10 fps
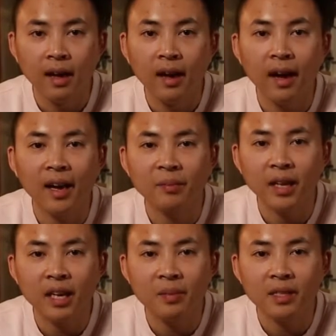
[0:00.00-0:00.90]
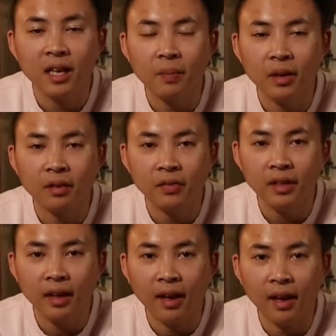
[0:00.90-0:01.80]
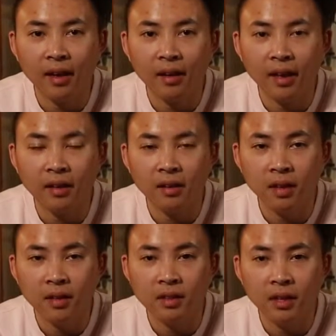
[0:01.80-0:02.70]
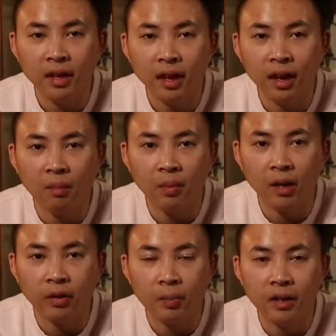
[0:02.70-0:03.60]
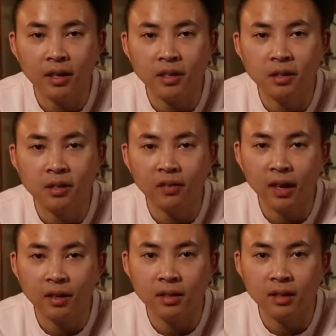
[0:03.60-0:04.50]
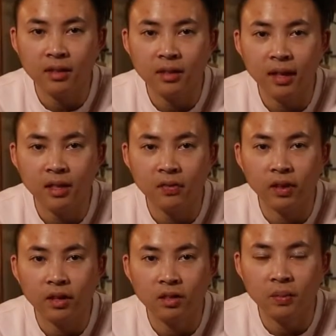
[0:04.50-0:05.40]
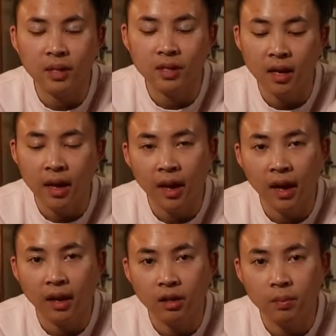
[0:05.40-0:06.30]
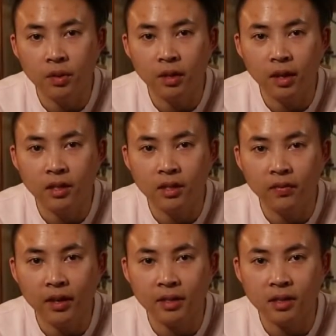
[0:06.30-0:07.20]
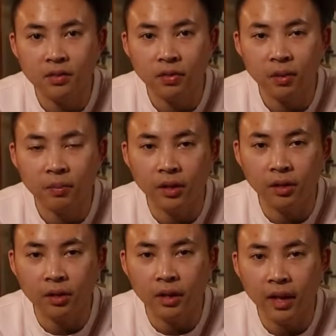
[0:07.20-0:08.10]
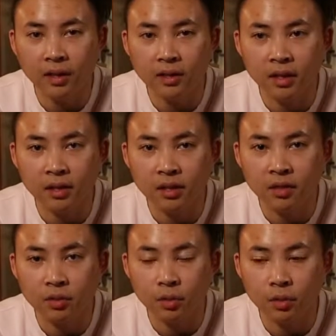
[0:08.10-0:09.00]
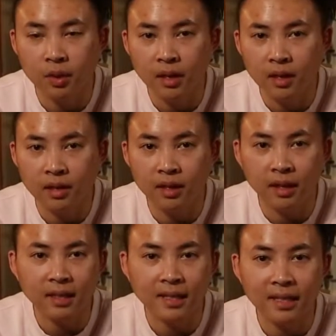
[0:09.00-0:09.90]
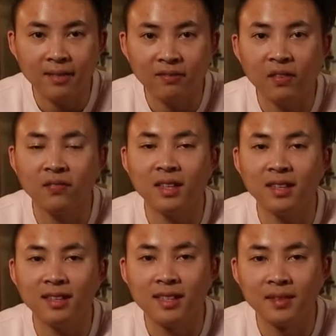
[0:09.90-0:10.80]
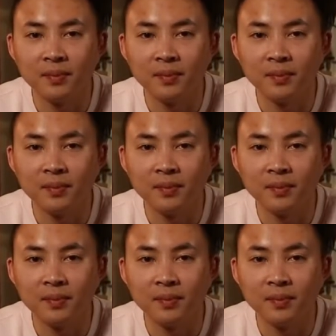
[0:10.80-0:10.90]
Hi, my name is Ty Belfi, and I collect and make reproductions of antique scientific instruments and communication devices from the early 1800s through the 1950s.